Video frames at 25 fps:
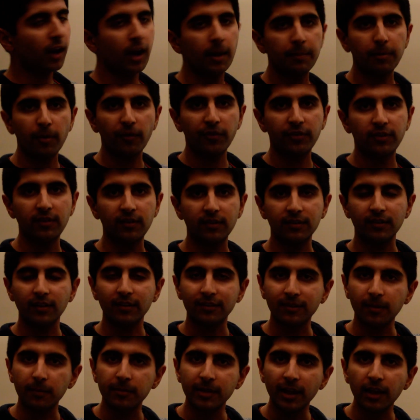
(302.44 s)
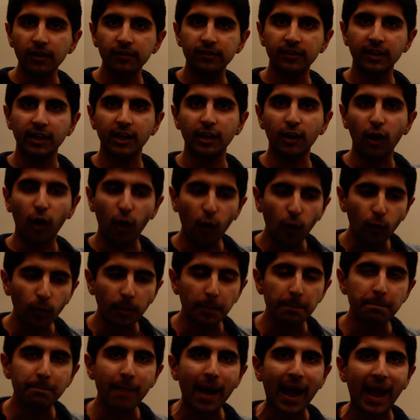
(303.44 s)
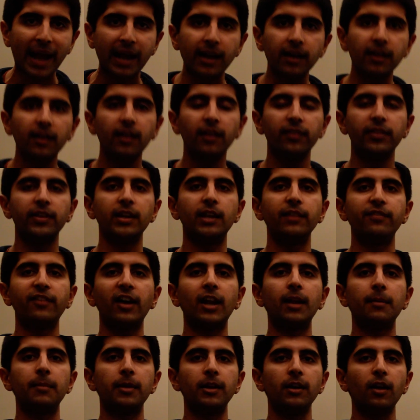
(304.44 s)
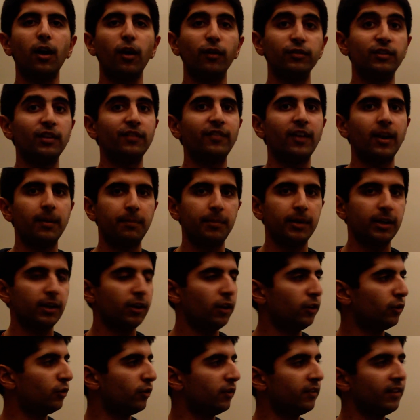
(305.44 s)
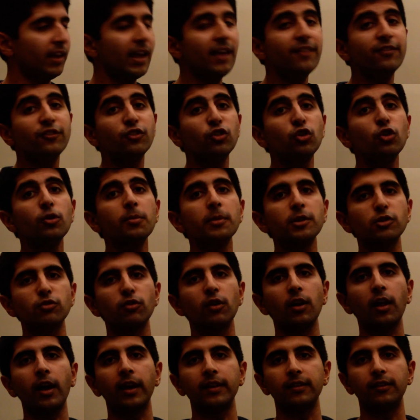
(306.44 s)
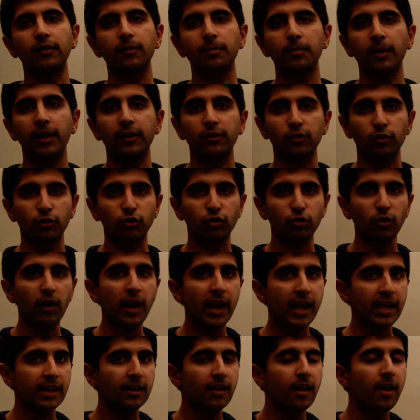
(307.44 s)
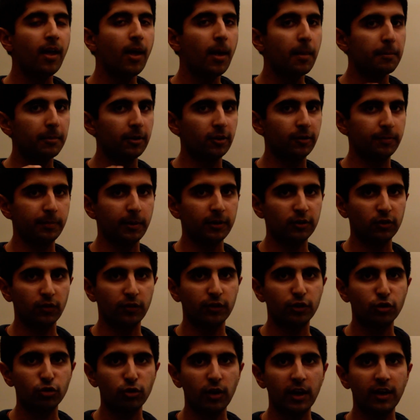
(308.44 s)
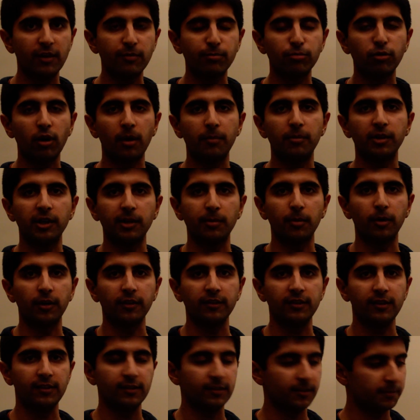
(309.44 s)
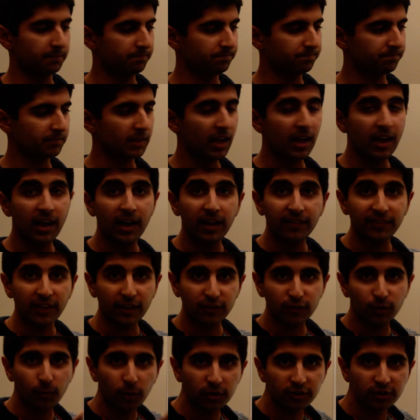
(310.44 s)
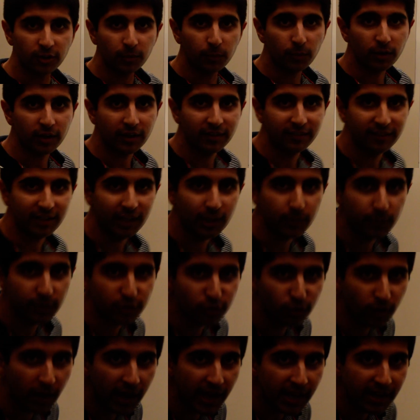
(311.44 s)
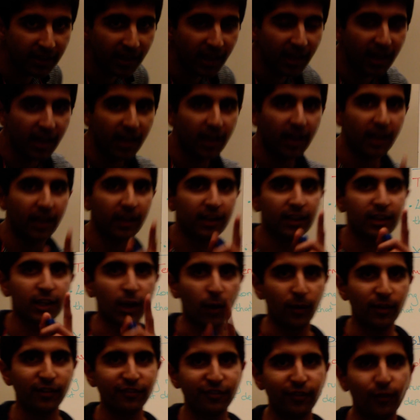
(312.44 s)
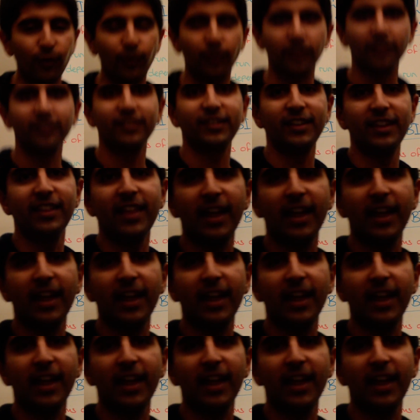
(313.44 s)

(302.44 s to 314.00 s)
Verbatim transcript: hypothesis, something else that can hold back the development of developing countries if too much reliance is placed on trade, but especially on the trade of primary commodities. Thanks for watching. We'll continue with trade going forward. See you